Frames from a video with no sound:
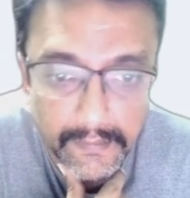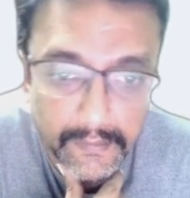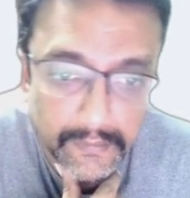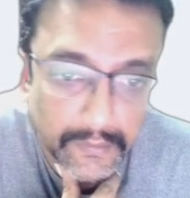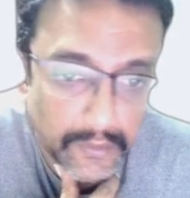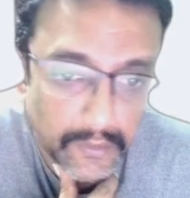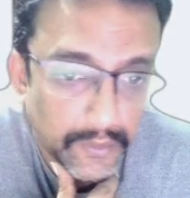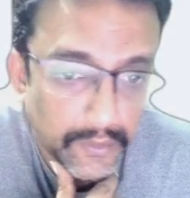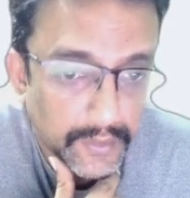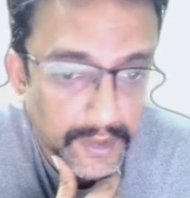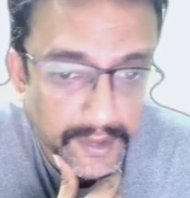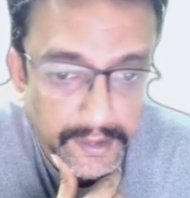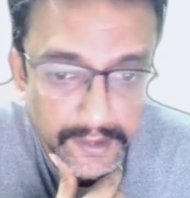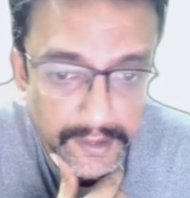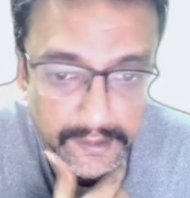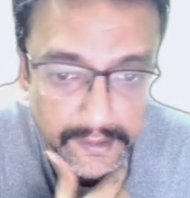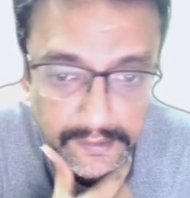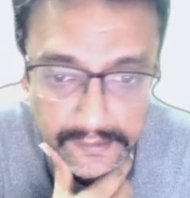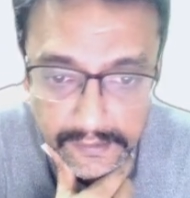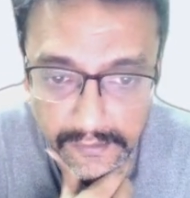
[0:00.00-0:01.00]
Okay,
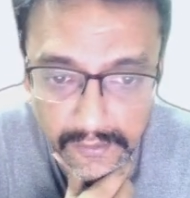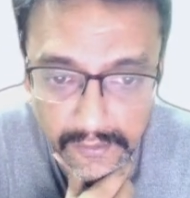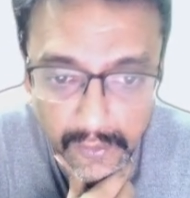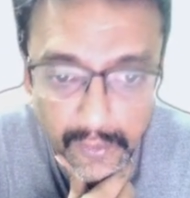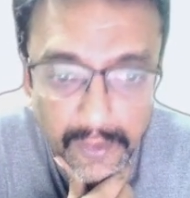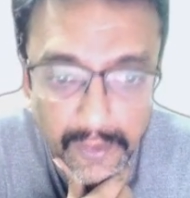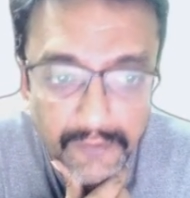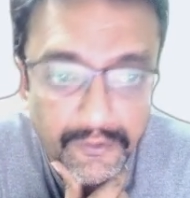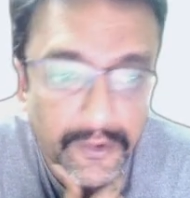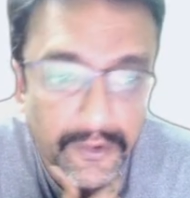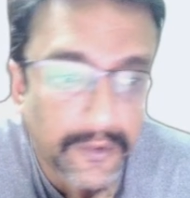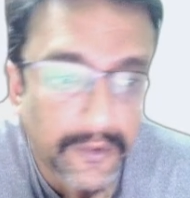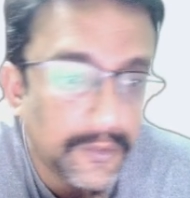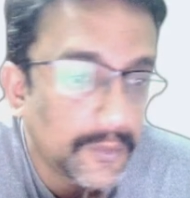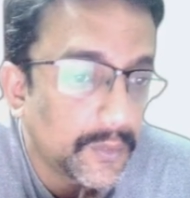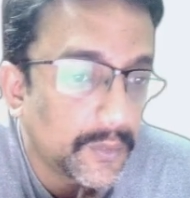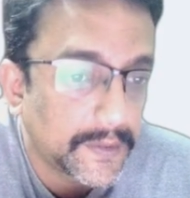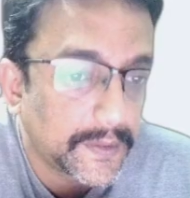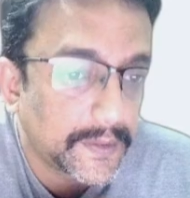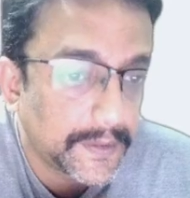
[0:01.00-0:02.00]
that's good for
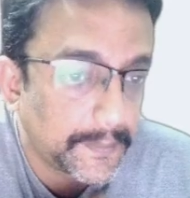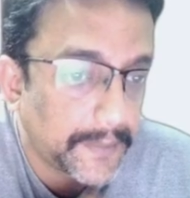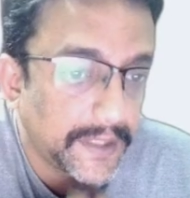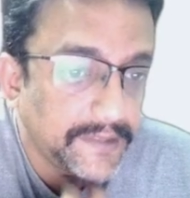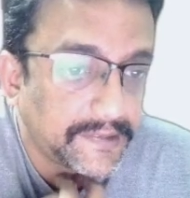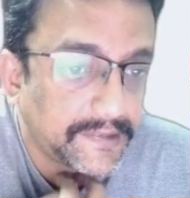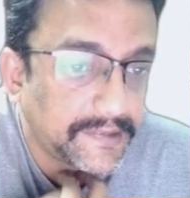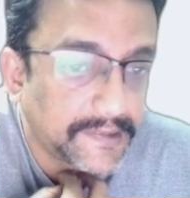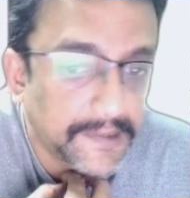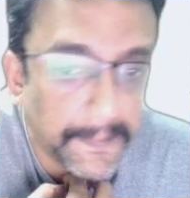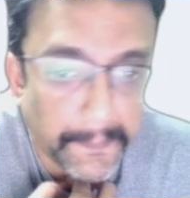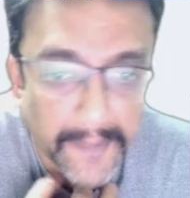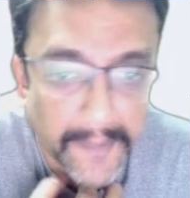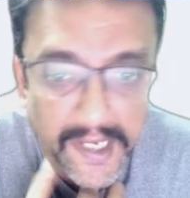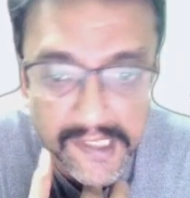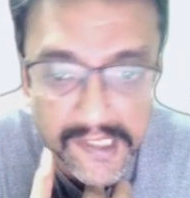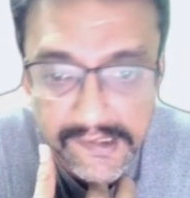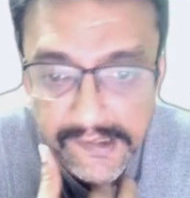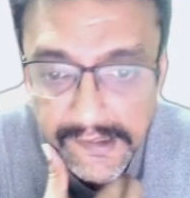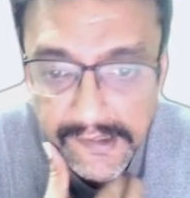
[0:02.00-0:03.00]
whoever buys the
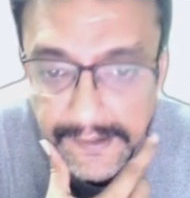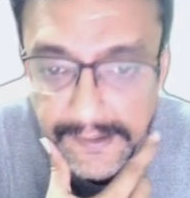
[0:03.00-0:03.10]
passes.